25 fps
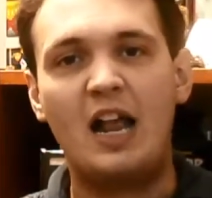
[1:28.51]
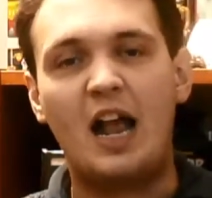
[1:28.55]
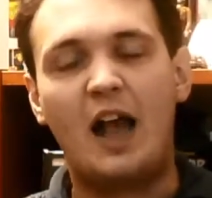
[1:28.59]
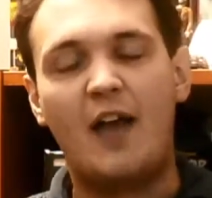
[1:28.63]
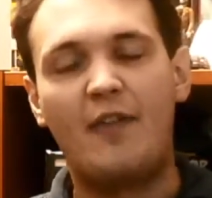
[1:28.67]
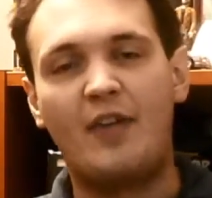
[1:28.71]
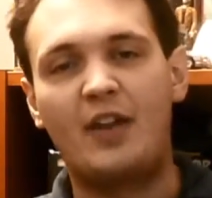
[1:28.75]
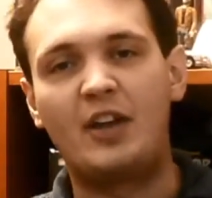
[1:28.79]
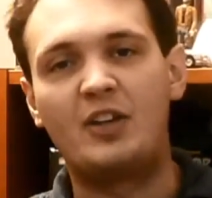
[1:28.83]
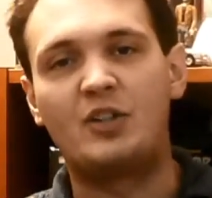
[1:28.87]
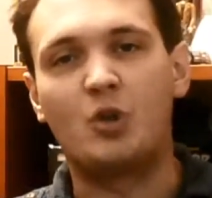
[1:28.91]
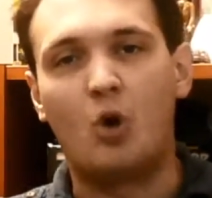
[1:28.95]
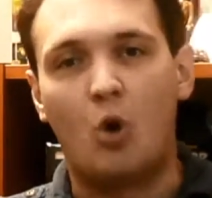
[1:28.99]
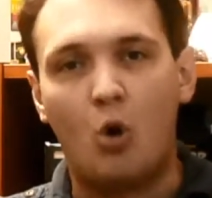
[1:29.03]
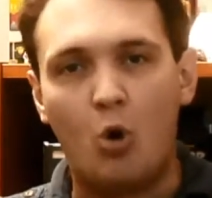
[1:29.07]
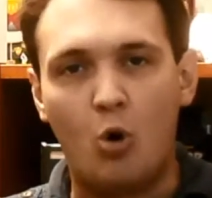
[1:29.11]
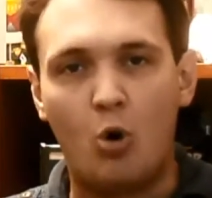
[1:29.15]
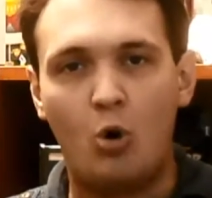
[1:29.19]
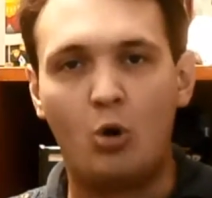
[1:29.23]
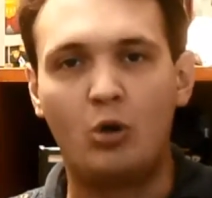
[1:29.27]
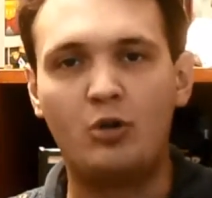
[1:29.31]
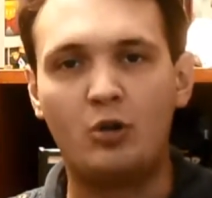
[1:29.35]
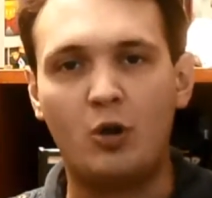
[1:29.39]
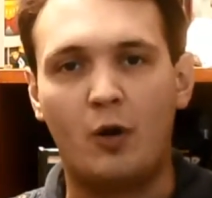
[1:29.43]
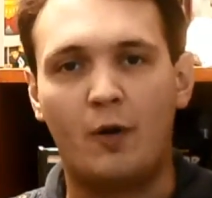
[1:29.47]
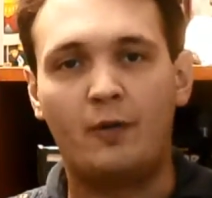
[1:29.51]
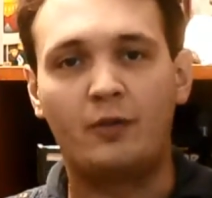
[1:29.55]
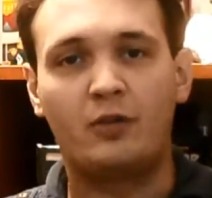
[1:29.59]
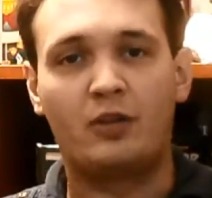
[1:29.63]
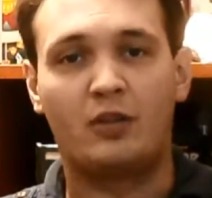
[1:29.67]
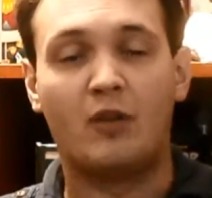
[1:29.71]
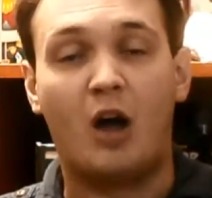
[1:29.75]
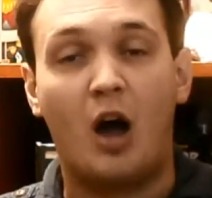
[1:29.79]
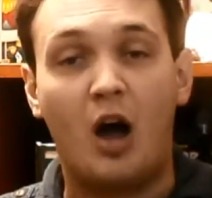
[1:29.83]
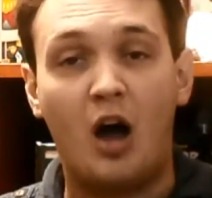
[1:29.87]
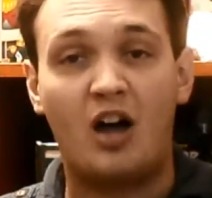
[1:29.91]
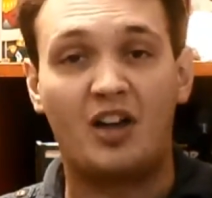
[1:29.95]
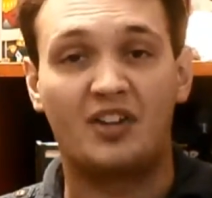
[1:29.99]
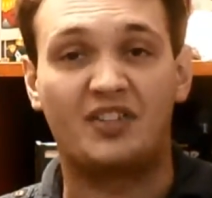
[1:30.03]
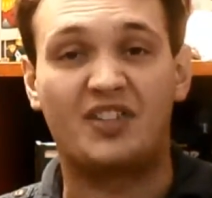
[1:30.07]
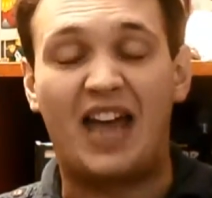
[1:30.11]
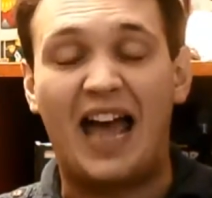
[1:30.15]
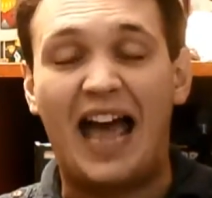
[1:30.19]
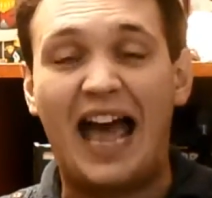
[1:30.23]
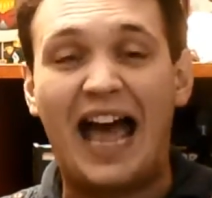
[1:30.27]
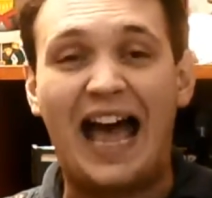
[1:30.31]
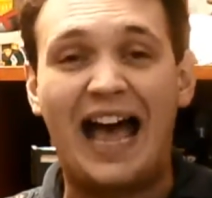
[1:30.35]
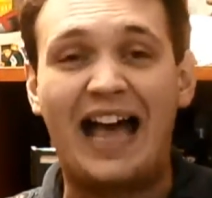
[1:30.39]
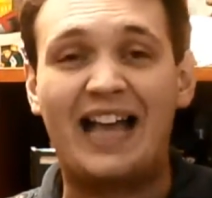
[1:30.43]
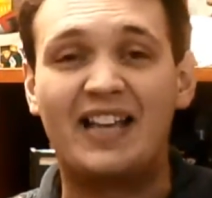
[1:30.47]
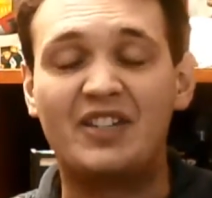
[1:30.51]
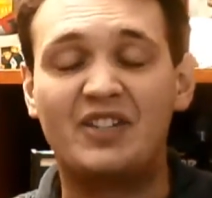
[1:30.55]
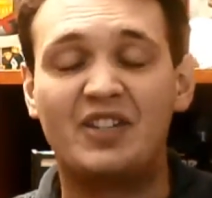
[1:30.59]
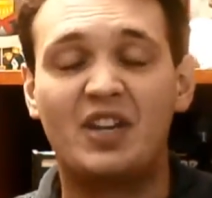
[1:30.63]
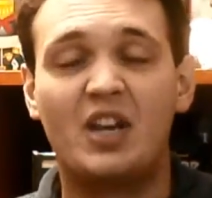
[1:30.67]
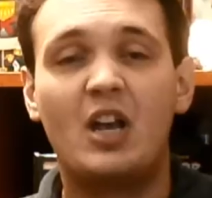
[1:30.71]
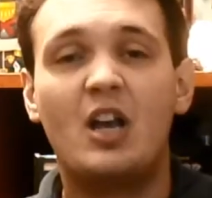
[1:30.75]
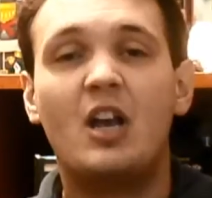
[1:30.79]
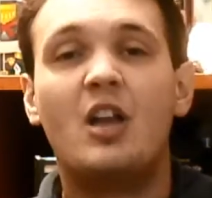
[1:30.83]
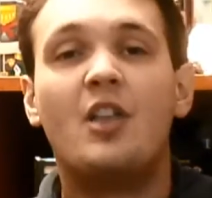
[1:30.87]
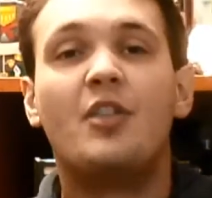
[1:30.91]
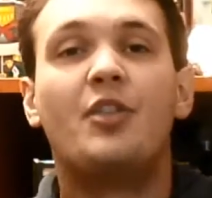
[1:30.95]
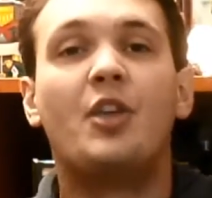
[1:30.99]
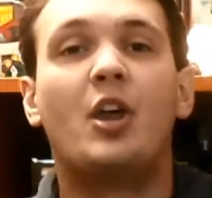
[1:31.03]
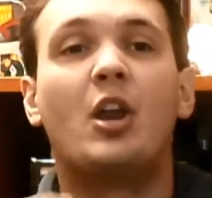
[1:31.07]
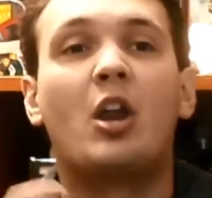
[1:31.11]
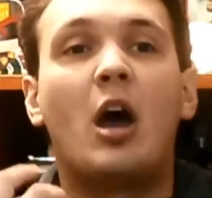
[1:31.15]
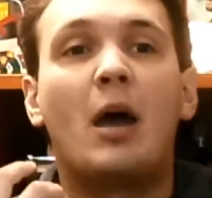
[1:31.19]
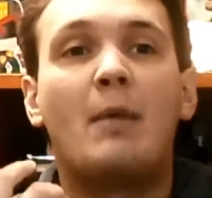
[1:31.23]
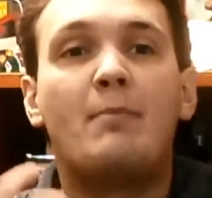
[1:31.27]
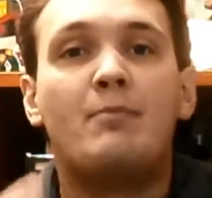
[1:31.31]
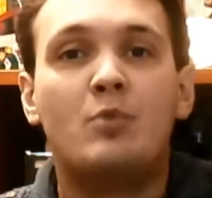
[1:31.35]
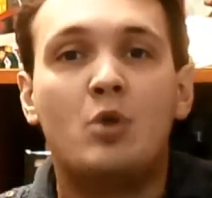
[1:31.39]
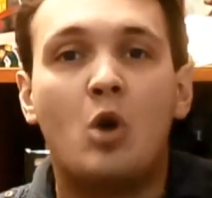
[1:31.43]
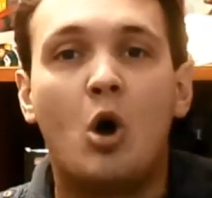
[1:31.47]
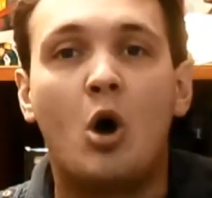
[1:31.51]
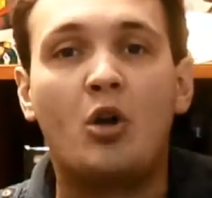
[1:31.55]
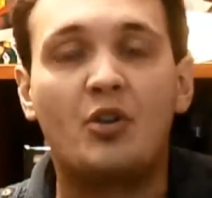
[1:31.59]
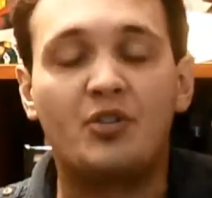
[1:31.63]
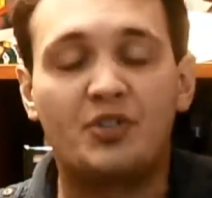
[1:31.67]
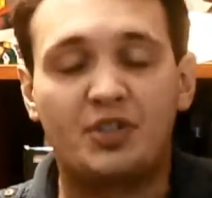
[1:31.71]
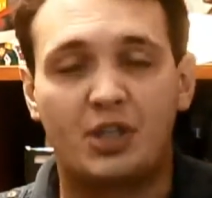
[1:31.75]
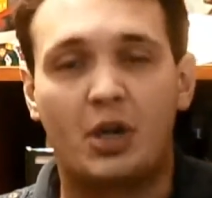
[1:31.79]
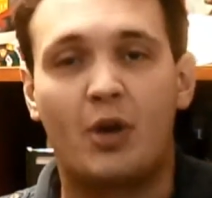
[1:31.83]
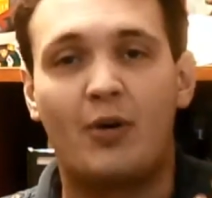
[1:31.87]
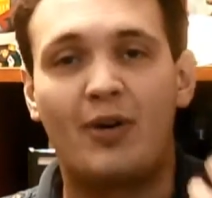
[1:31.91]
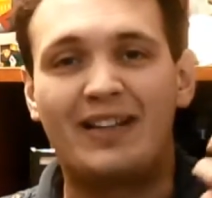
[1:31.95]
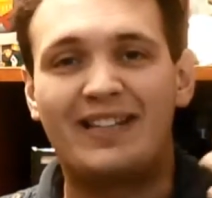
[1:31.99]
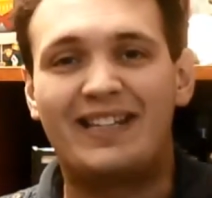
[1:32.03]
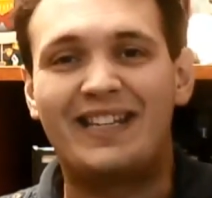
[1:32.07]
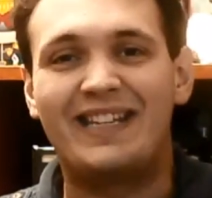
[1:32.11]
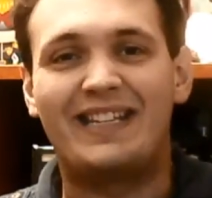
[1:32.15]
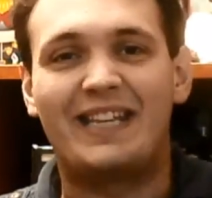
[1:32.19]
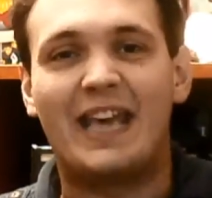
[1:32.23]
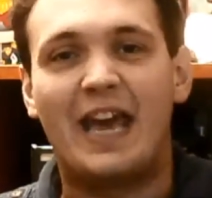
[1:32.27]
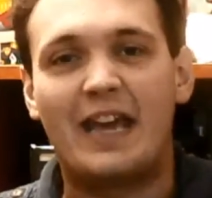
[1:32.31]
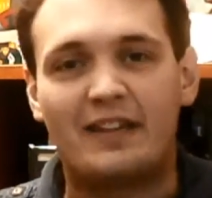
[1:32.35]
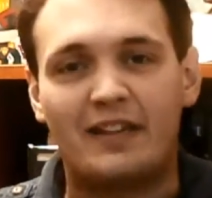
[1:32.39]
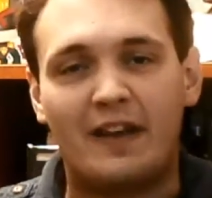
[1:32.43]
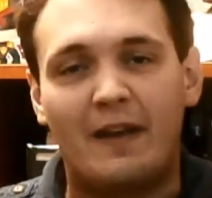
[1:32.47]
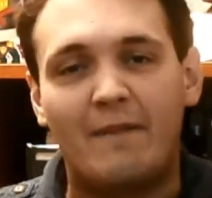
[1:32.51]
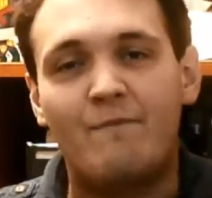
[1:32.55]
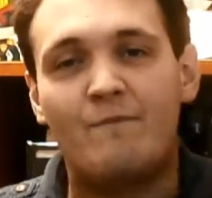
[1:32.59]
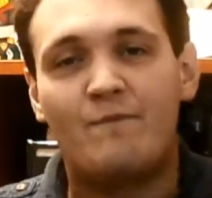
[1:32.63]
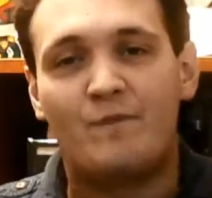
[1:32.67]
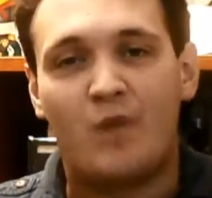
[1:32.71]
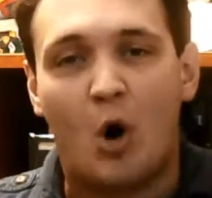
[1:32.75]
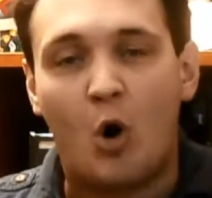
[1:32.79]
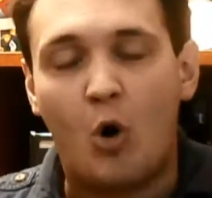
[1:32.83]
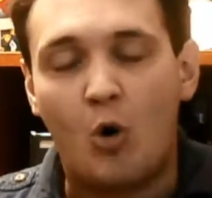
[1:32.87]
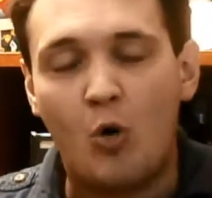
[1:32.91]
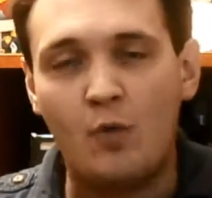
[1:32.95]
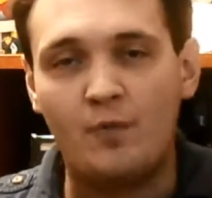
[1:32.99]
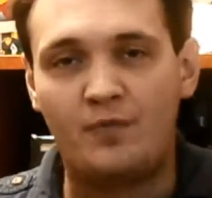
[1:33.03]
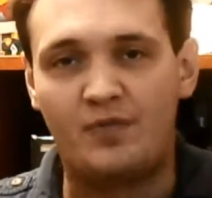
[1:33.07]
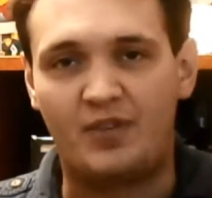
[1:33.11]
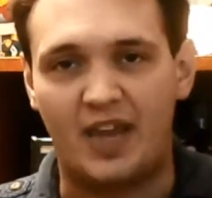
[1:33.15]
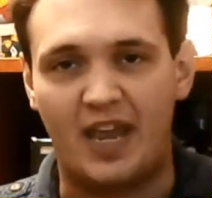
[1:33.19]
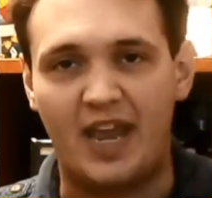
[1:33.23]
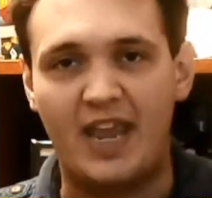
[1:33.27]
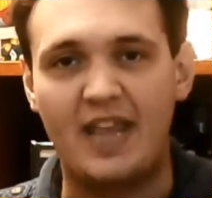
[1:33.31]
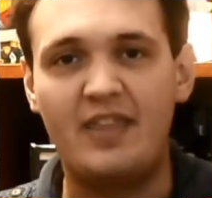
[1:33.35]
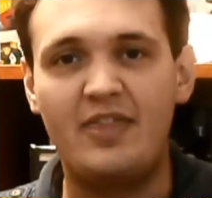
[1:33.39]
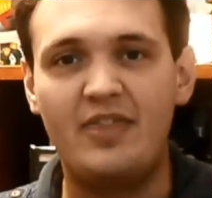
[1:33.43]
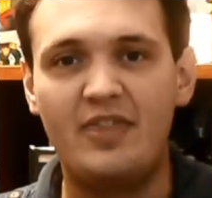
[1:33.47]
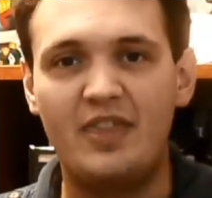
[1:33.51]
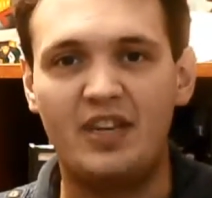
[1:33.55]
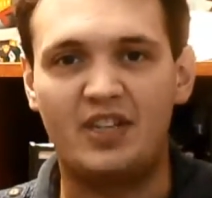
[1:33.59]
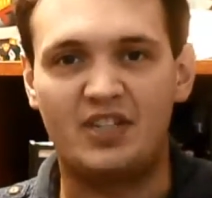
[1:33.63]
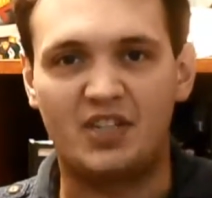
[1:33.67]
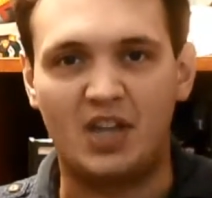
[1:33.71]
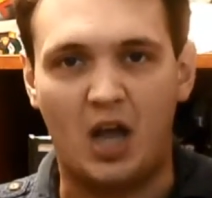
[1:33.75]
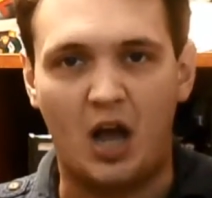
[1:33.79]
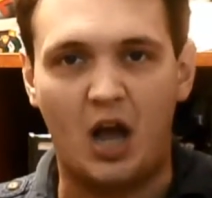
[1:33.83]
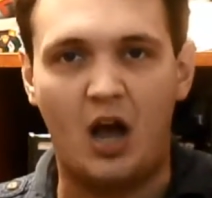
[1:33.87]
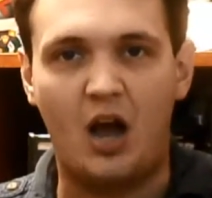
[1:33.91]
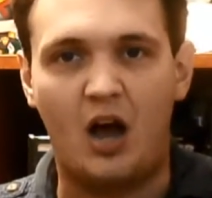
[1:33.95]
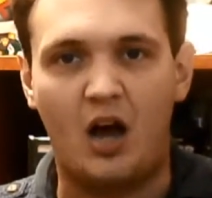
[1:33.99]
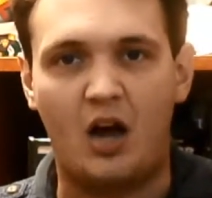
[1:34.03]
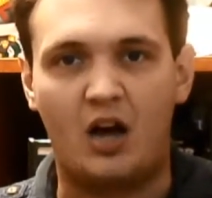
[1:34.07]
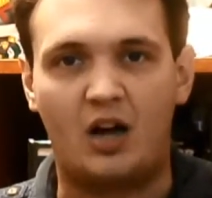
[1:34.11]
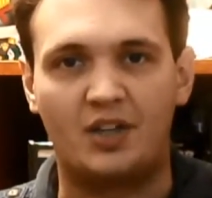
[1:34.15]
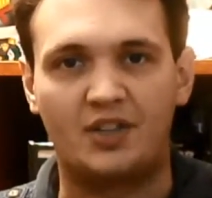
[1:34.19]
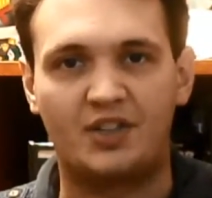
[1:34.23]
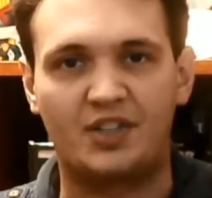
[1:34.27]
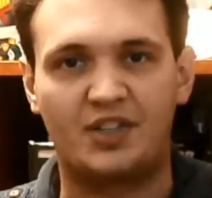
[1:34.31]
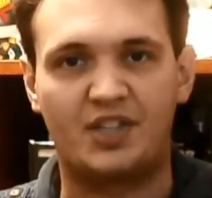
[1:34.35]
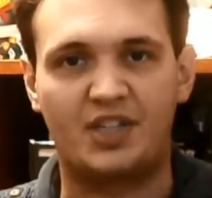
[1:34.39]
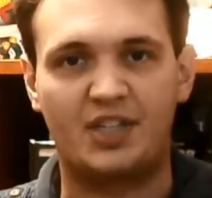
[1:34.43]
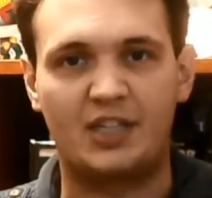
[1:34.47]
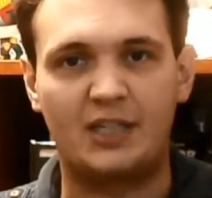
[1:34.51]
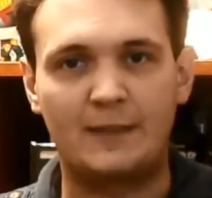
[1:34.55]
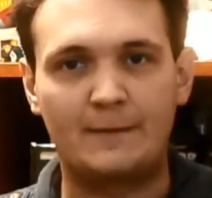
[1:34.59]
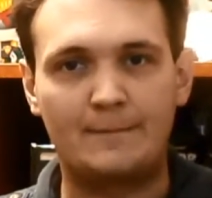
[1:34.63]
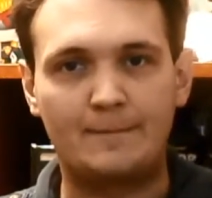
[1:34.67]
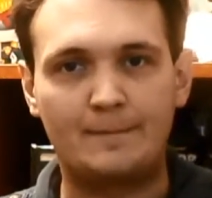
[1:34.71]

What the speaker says: and that is all your art has, then I'm not going to get involved in this art.